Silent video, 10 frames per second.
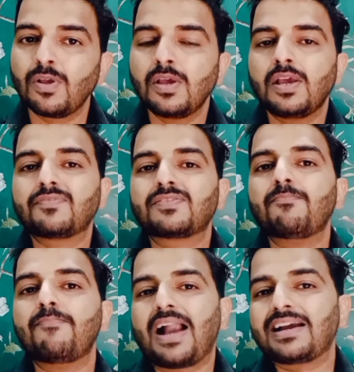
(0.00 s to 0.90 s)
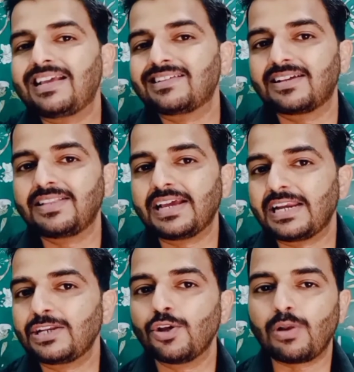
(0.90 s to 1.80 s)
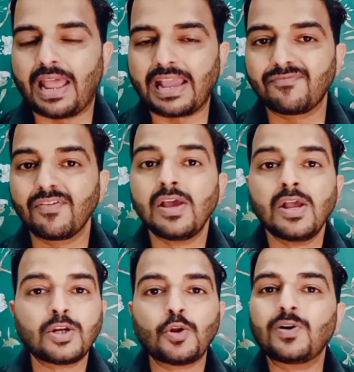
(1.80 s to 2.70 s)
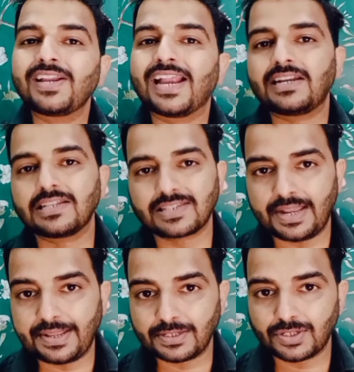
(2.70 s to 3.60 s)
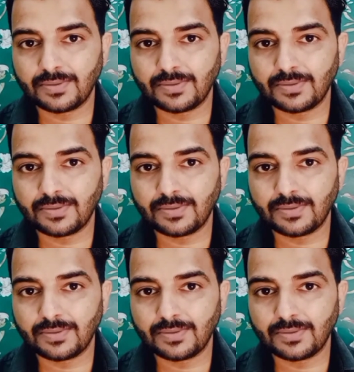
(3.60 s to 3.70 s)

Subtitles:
if some bad days are there in your life, don't get discouraged.